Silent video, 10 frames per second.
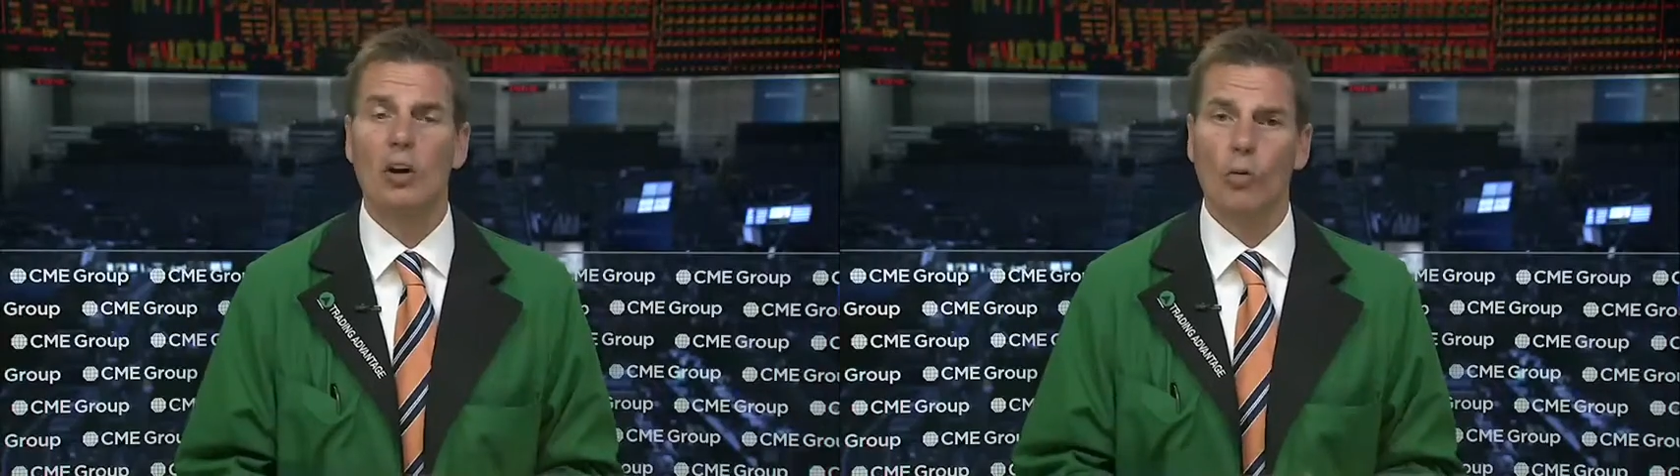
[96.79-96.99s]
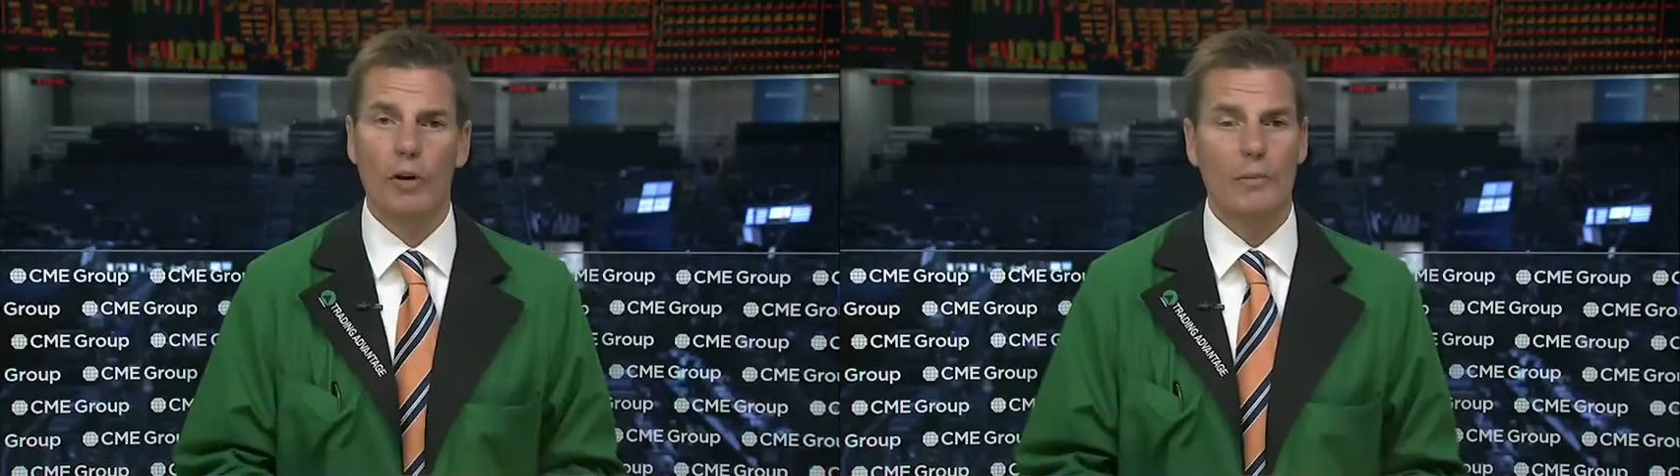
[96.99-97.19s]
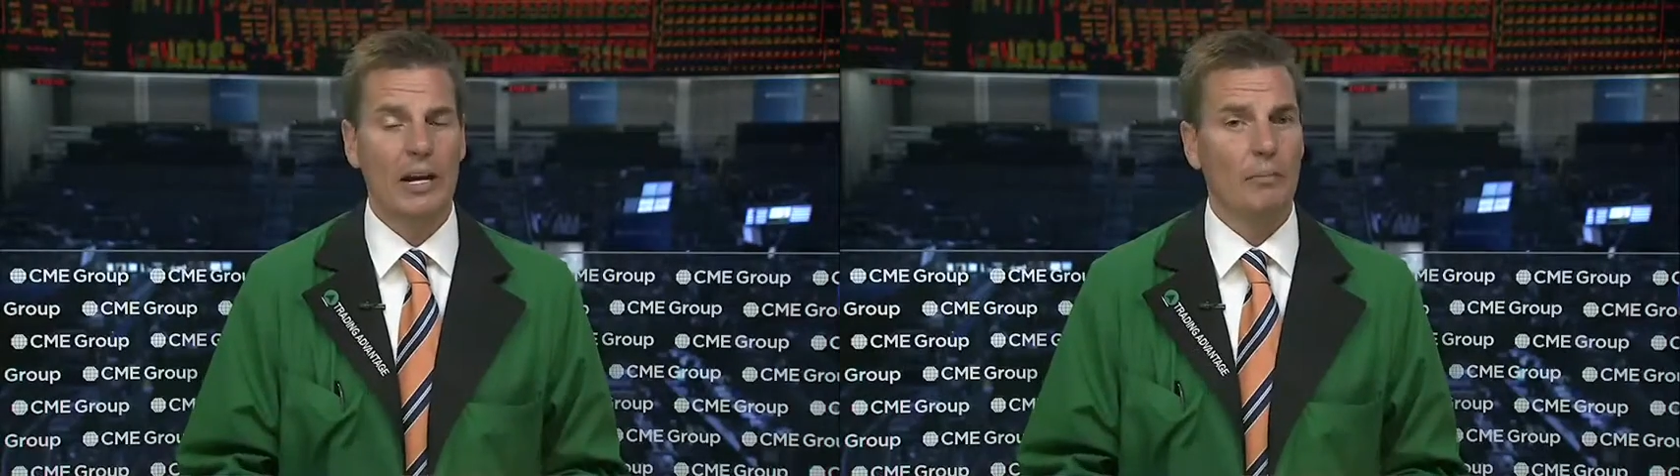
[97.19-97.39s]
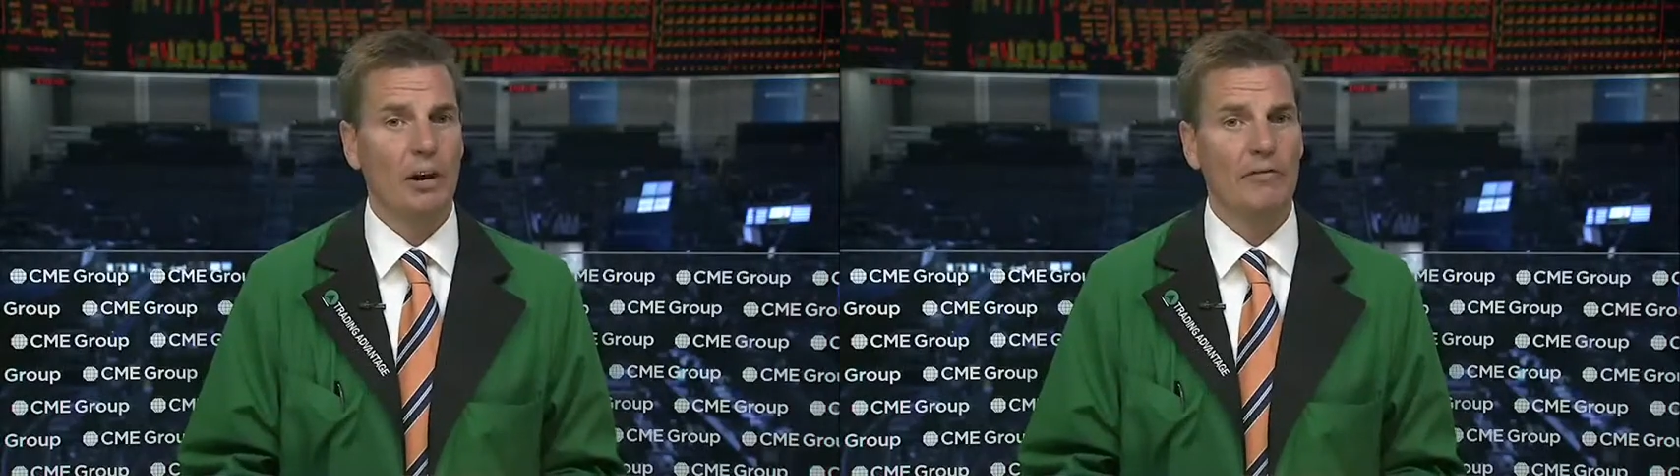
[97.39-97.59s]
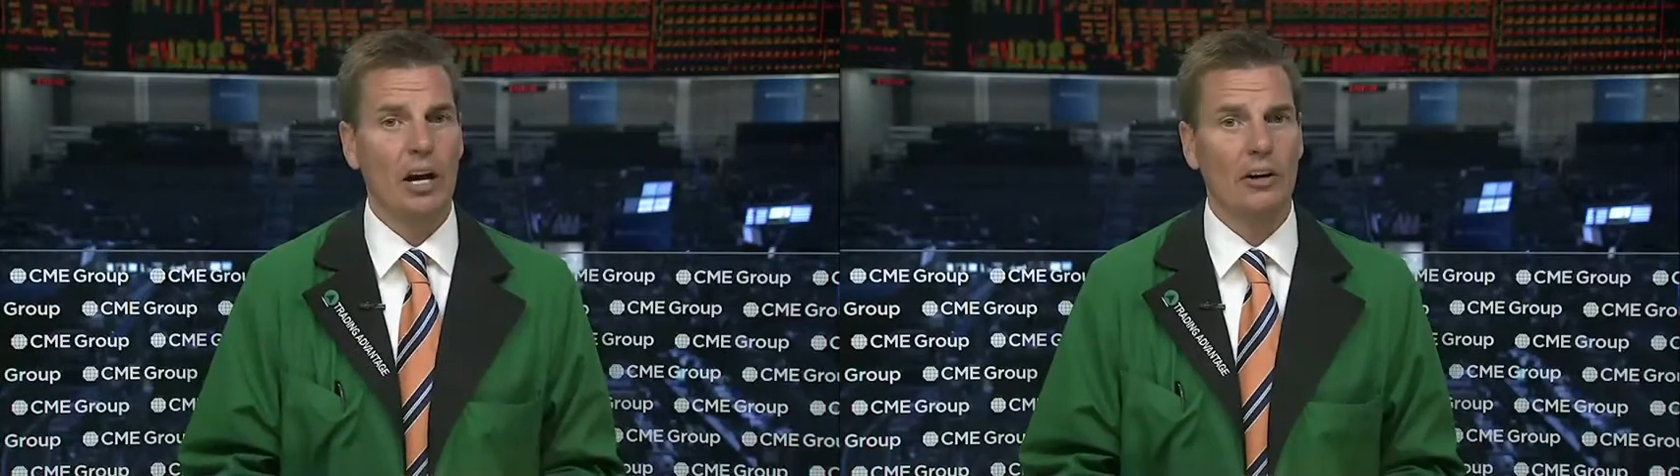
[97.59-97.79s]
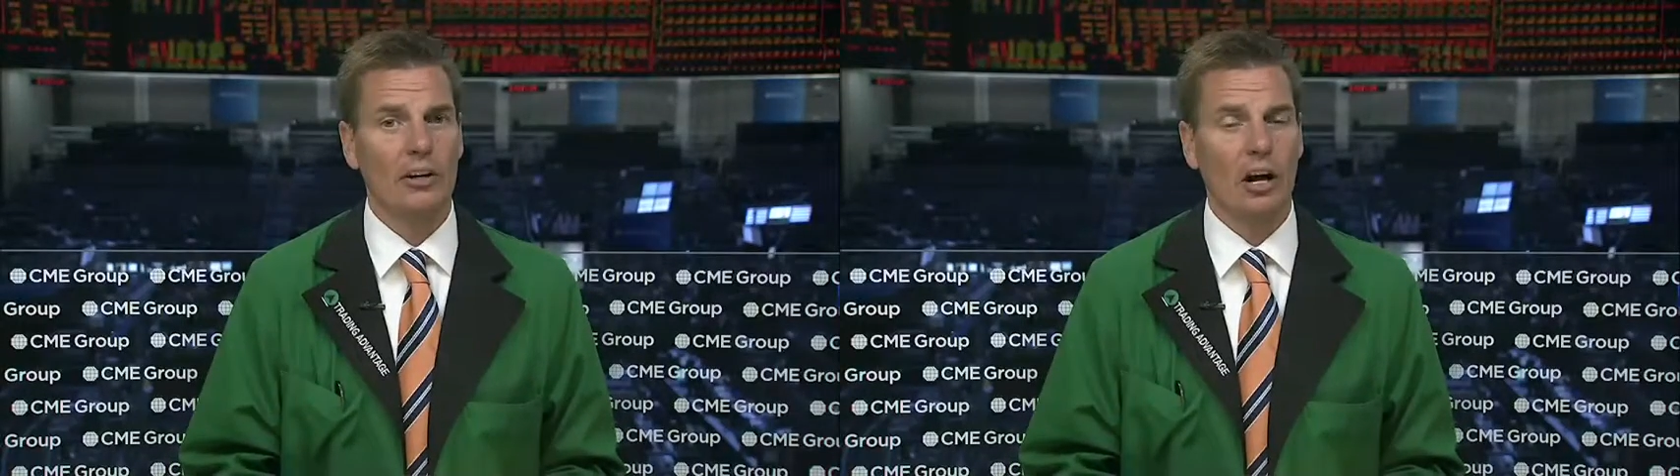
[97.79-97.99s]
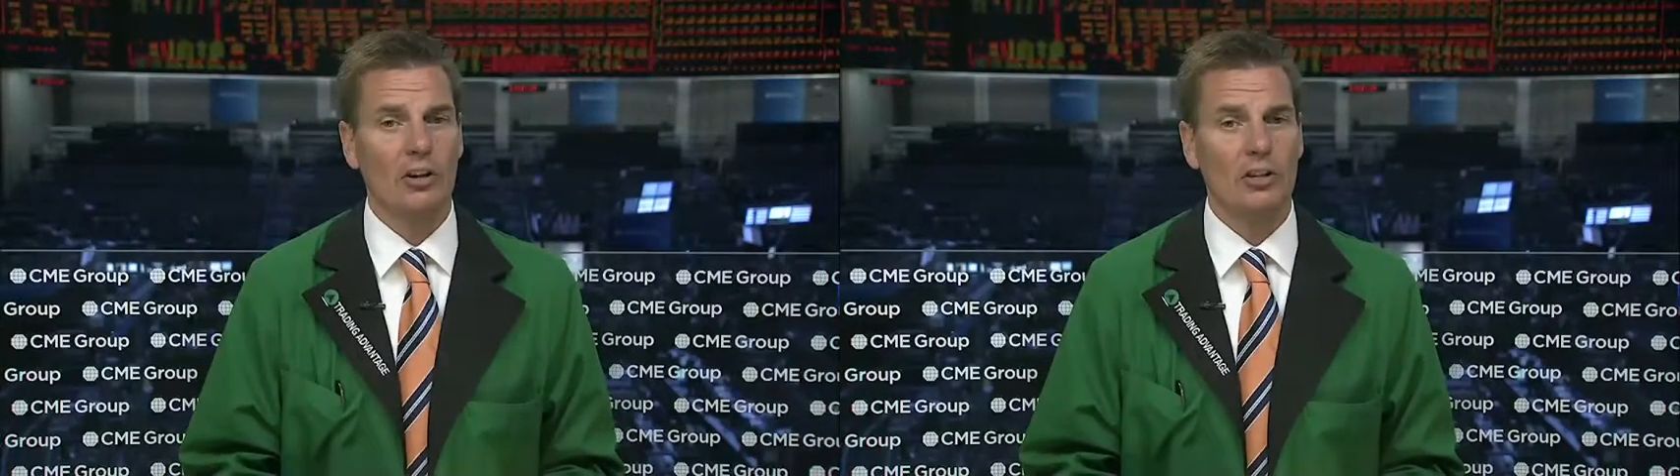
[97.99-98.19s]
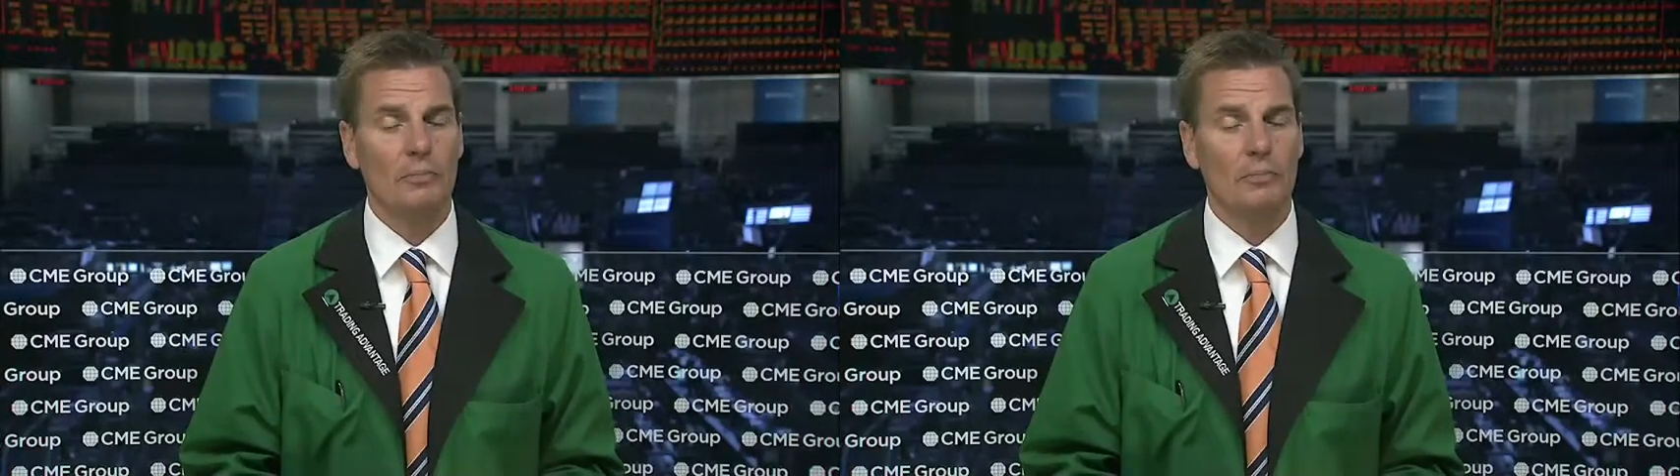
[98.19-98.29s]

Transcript: We've been above $100 a